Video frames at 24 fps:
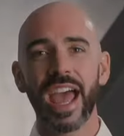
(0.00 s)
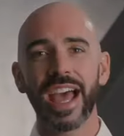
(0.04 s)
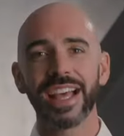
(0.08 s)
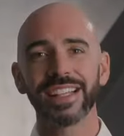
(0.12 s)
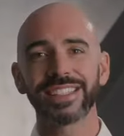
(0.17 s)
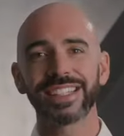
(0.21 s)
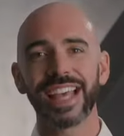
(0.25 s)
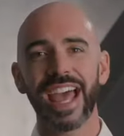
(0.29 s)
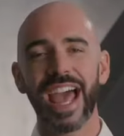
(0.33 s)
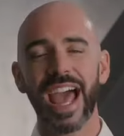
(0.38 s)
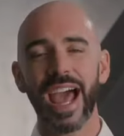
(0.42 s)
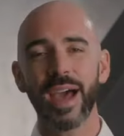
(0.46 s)

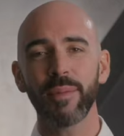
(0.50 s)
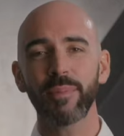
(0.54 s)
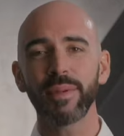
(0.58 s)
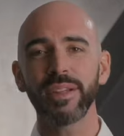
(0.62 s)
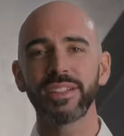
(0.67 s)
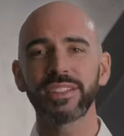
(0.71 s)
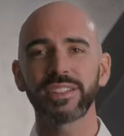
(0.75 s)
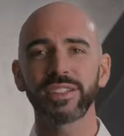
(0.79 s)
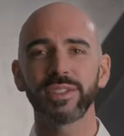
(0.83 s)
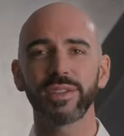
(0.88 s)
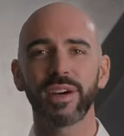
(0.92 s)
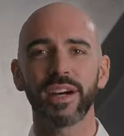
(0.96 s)
has
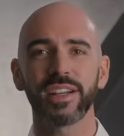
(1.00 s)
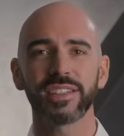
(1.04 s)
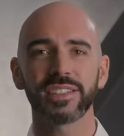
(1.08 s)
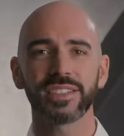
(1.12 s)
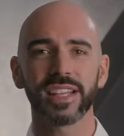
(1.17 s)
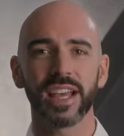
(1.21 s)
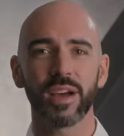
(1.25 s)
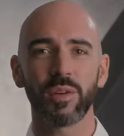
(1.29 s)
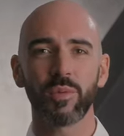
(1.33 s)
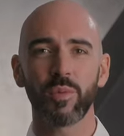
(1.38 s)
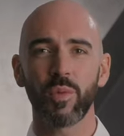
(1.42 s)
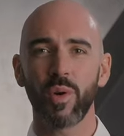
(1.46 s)
happened to us
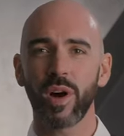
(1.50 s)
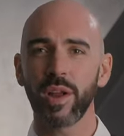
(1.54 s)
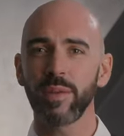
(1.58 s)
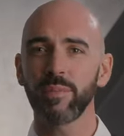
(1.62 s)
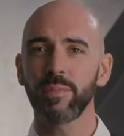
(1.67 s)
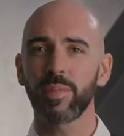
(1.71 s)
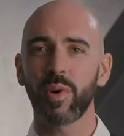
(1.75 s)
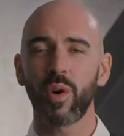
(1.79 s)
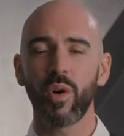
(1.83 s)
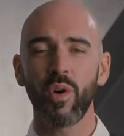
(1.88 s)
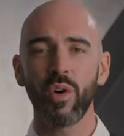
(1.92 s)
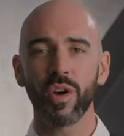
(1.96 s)
at one
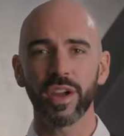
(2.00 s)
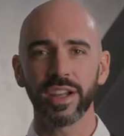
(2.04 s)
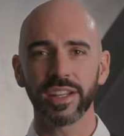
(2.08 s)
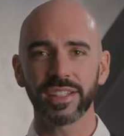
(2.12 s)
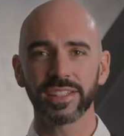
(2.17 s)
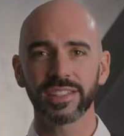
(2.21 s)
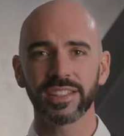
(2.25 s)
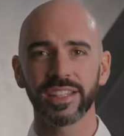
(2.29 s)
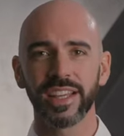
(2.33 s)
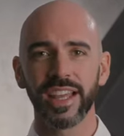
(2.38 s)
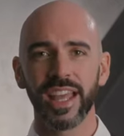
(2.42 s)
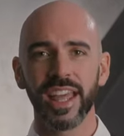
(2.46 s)

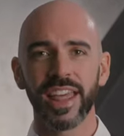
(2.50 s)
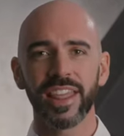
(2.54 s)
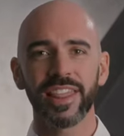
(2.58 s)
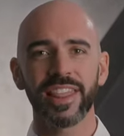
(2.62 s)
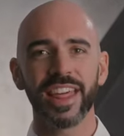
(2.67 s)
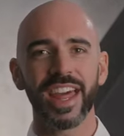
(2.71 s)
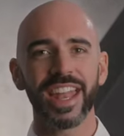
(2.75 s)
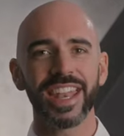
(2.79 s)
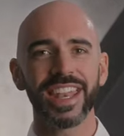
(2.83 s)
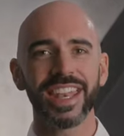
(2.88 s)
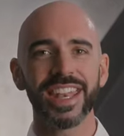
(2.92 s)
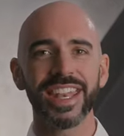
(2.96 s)
point
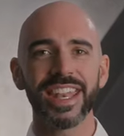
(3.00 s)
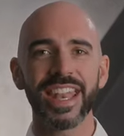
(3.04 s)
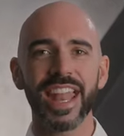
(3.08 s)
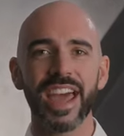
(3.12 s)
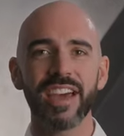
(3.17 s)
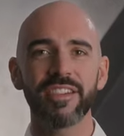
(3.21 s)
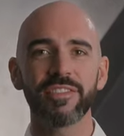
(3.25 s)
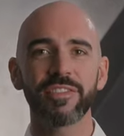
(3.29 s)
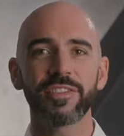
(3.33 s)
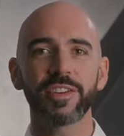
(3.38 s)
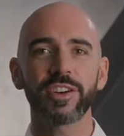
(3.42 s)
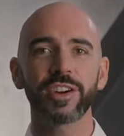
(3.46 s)
that
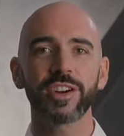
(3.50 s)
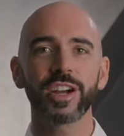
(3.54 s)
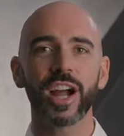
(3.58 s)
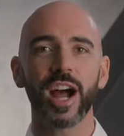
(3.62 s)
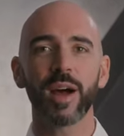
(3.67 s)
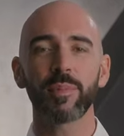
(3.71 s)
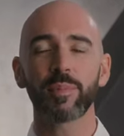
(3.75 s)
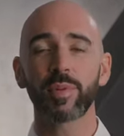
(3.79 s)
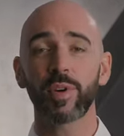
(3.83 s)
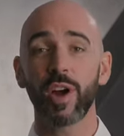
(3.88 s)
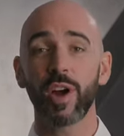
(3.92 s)
never got